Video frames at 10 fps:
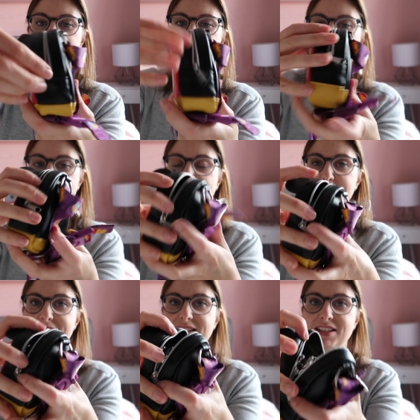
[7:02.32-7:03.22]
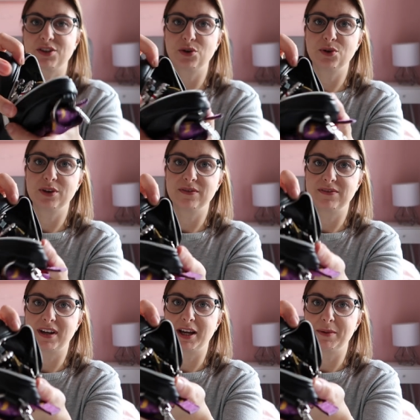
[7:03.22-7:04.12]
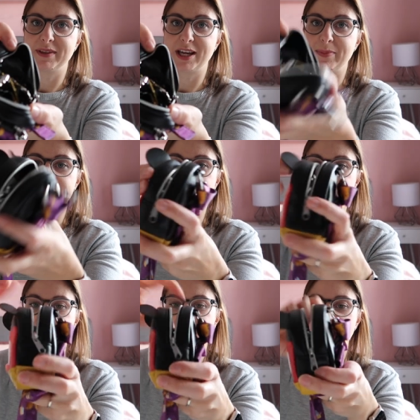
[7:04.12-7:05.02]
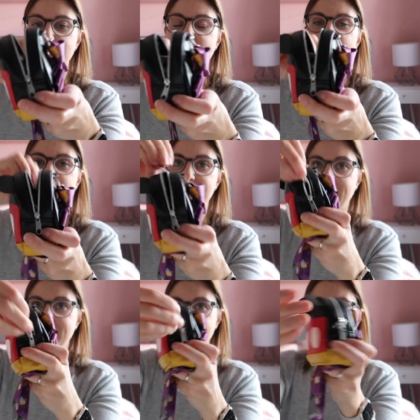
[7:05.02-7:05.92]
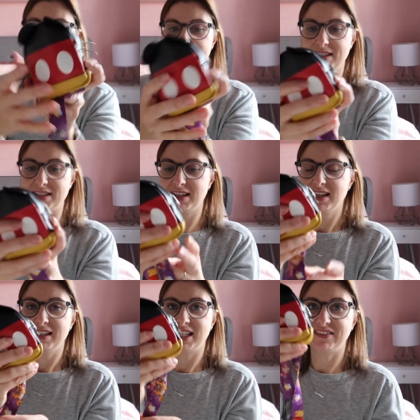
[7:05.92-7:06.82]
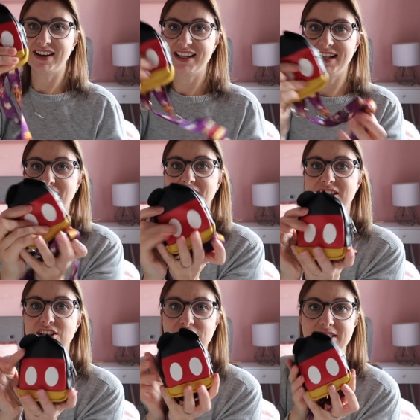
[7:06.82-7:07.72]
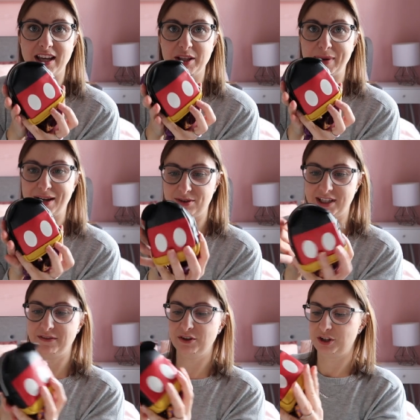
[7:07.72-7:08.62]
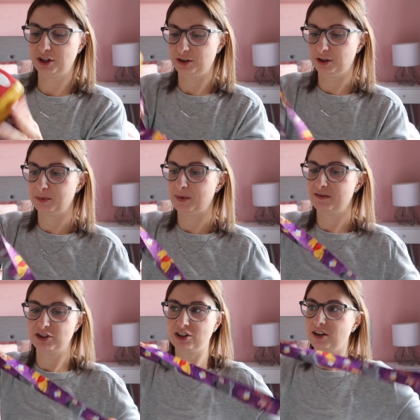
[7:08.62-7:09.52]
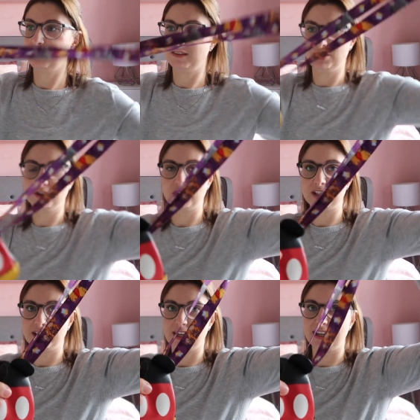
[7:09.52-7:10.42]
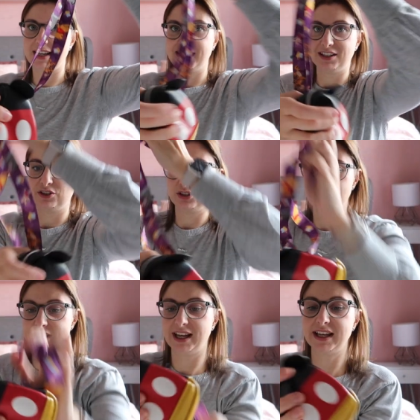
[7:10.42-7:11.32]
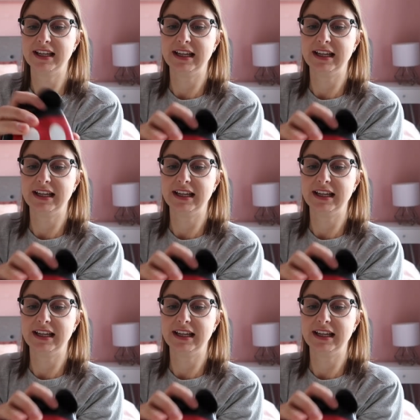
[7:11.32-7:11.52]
they bought last time, but this has got all of their pins in. So this is all of Daisy's pins. They regularly like to just get them out to have a look at them. I've just kind of like hooked her lanyard on there,